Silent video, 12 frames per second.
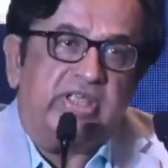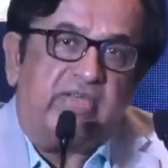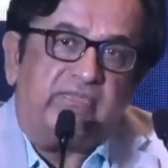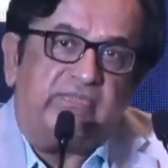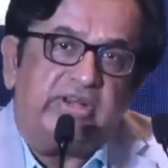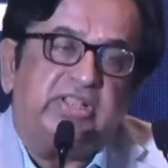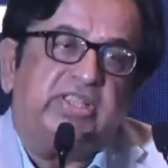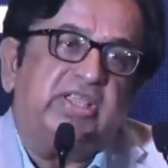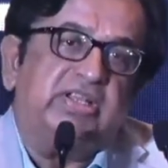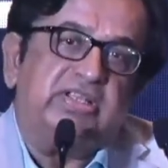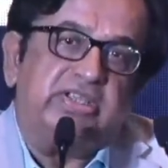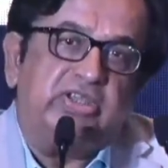
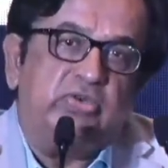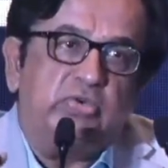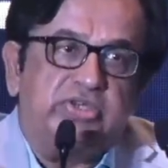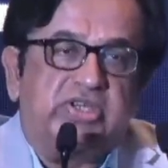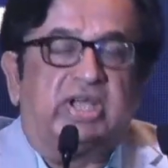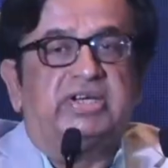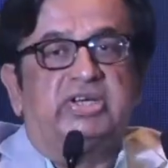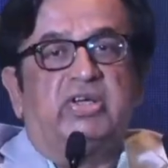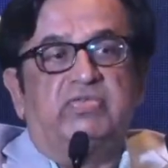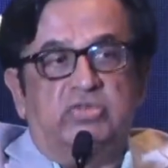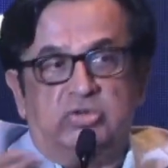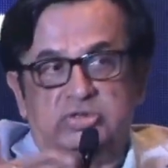Everything, the huge country
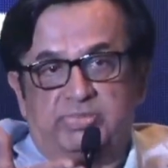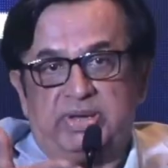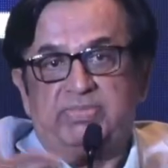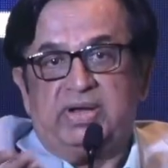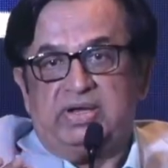of those people,